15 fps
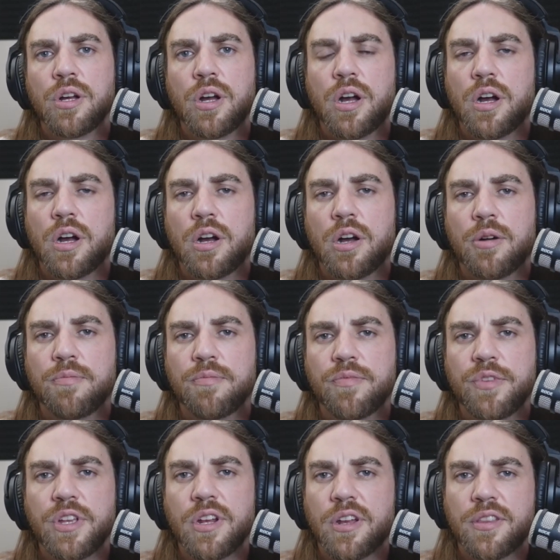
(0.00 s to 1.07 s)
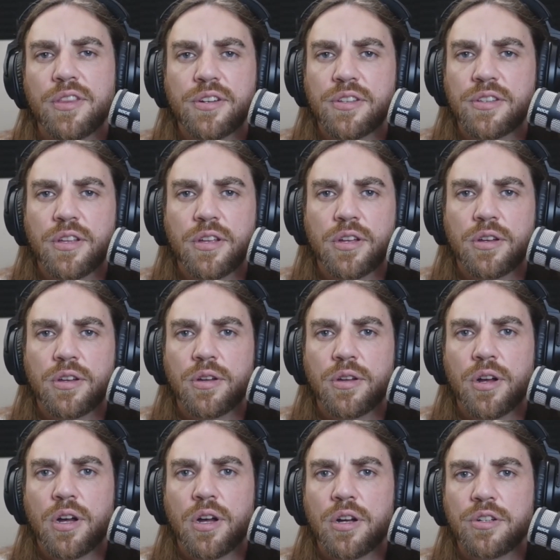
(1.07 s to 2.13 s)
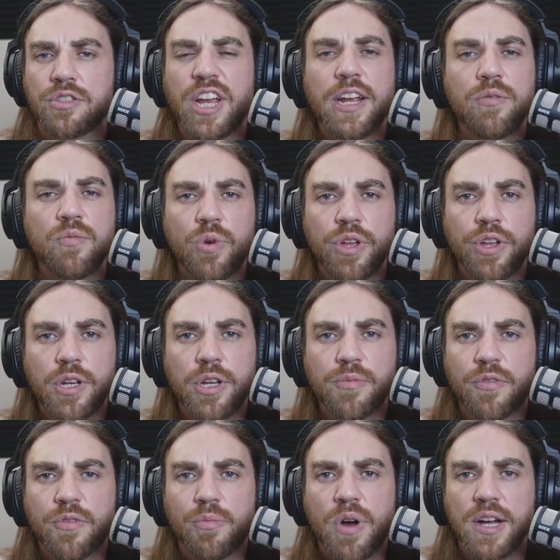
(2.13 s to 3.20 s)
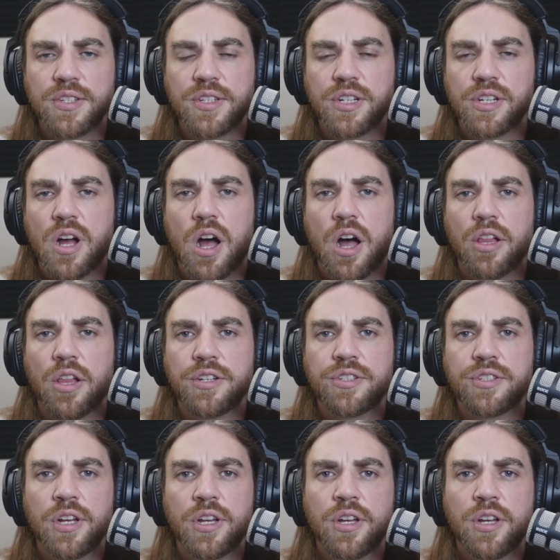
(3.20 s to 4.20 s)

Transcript: the Jaden Williams from Boston College,